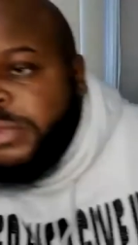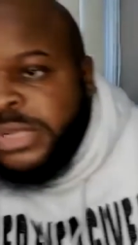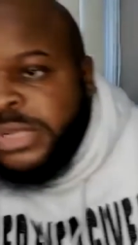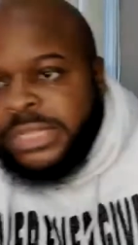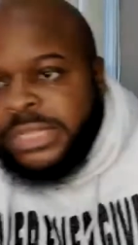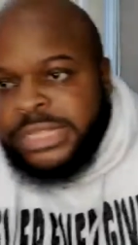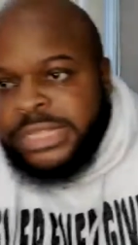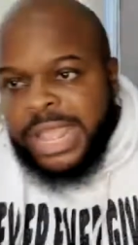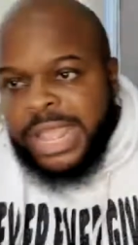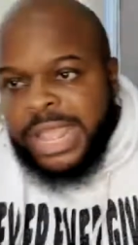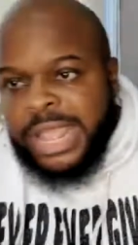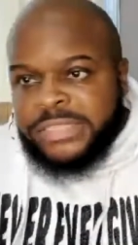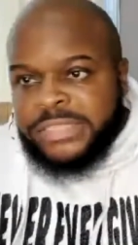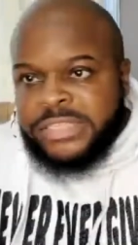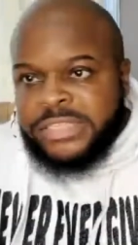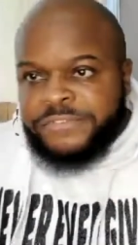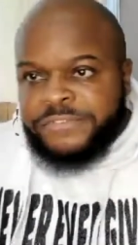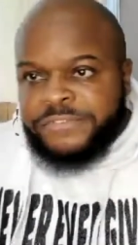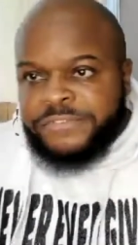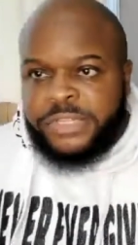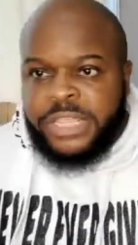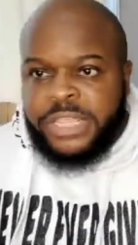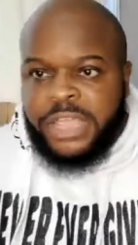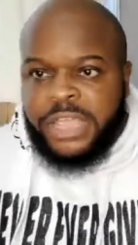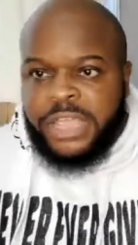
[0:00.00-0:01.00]
lot of
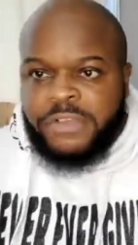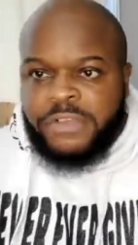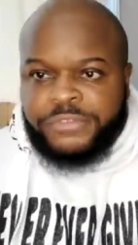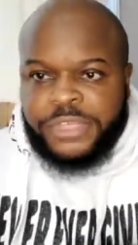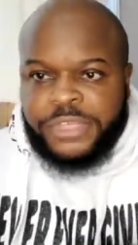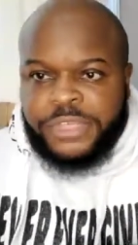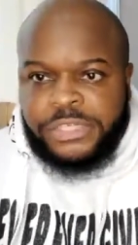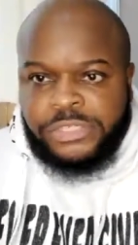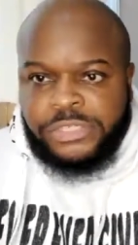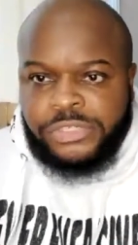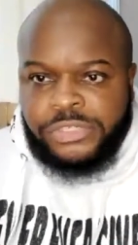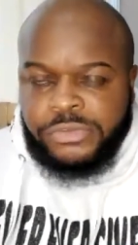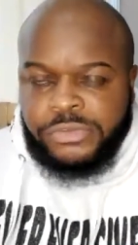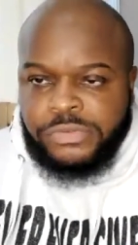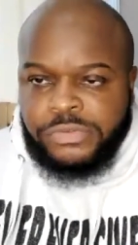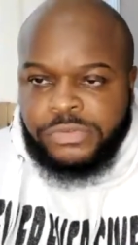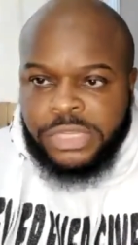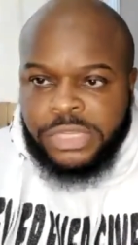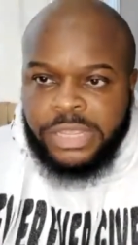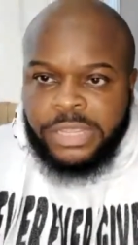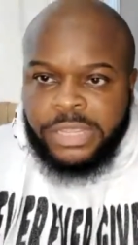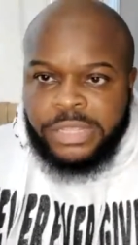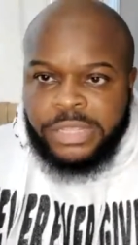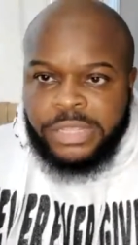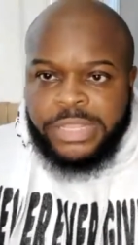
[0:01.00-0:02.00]
different health issues
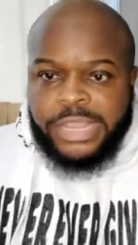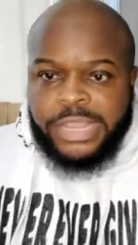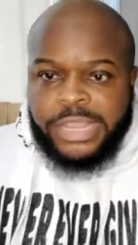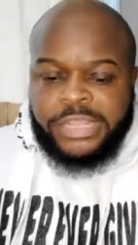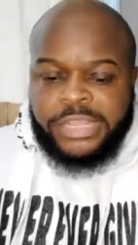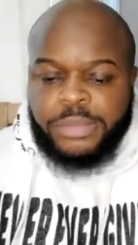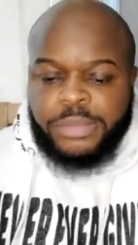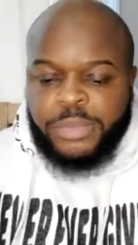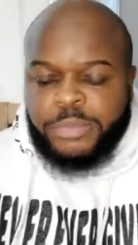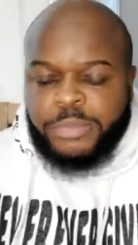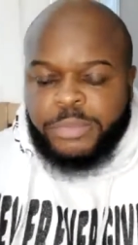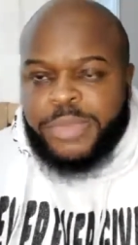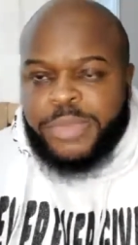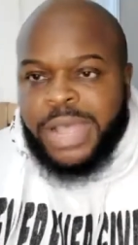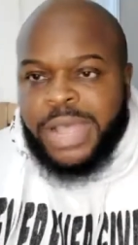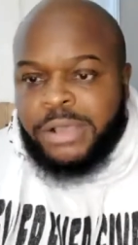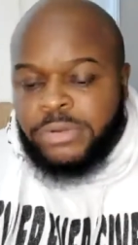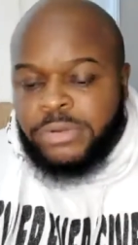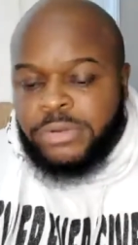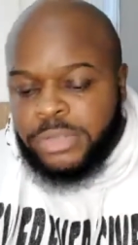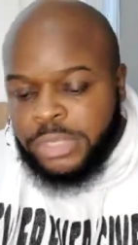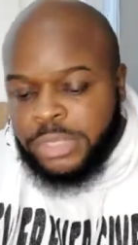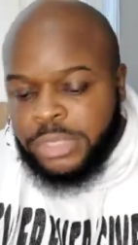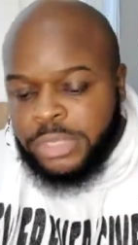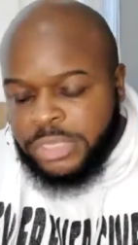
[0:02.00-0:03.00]
that come about.